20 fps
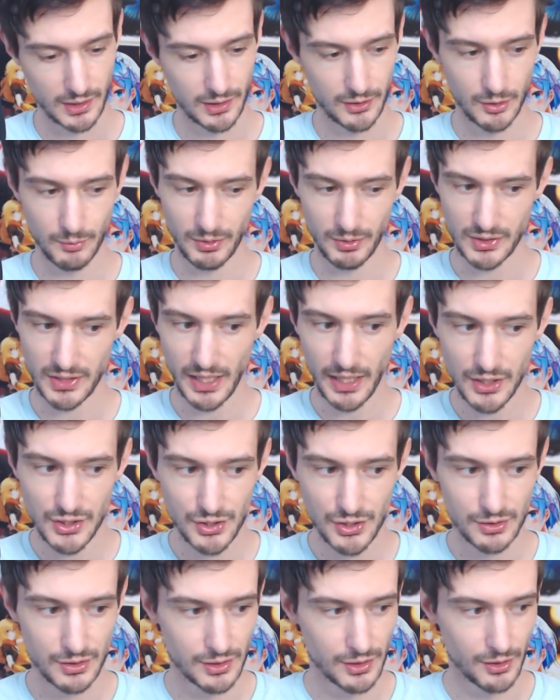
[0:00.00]
You pretend
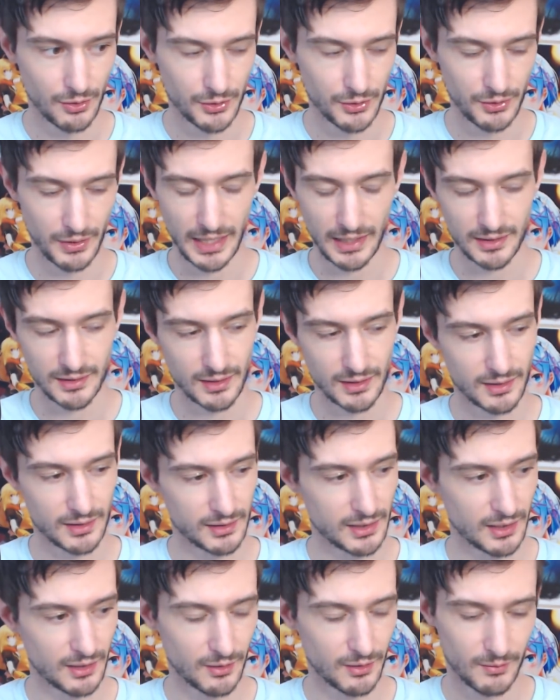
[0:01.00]
you do. You act,
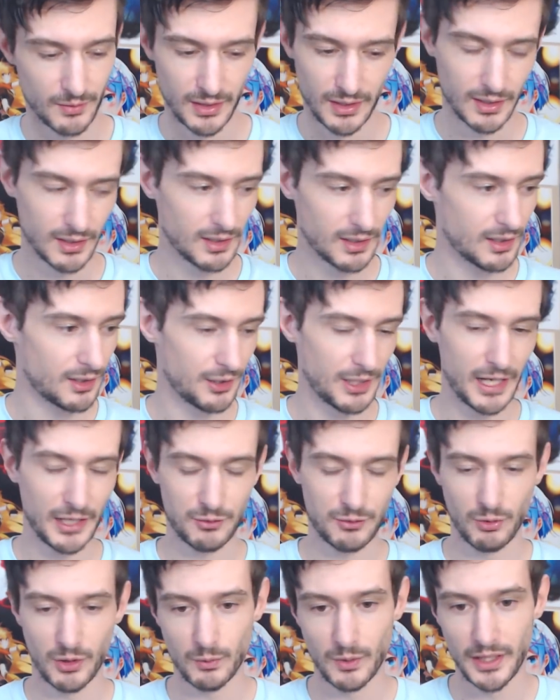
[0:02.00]
you know, you
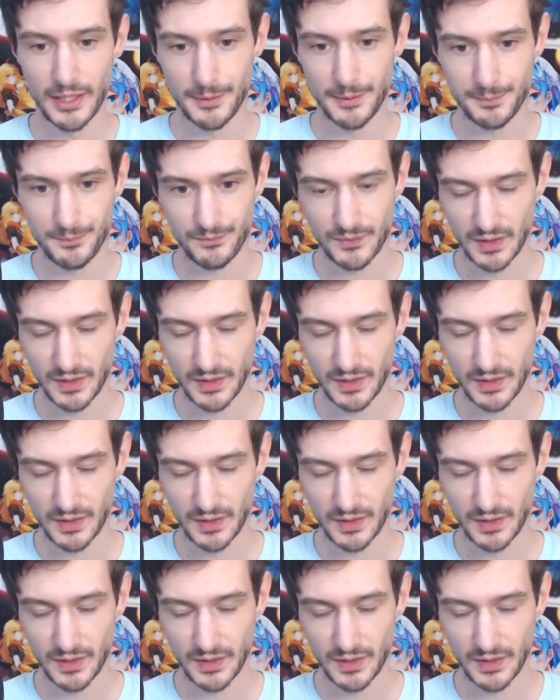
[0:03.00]
act one way.